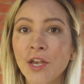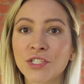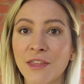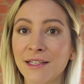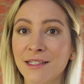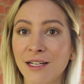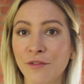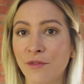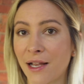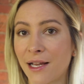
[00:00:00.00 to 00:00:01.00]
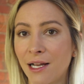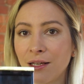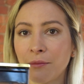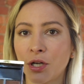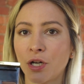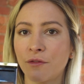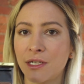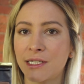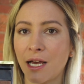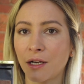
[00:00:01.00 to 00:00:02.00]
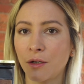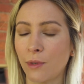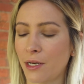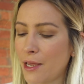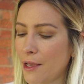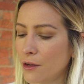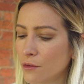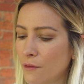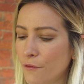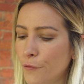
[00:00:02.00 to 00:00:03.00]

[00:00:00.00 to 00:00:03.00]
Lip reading: So that's enough of that colour. I'm going to go for the darker one now.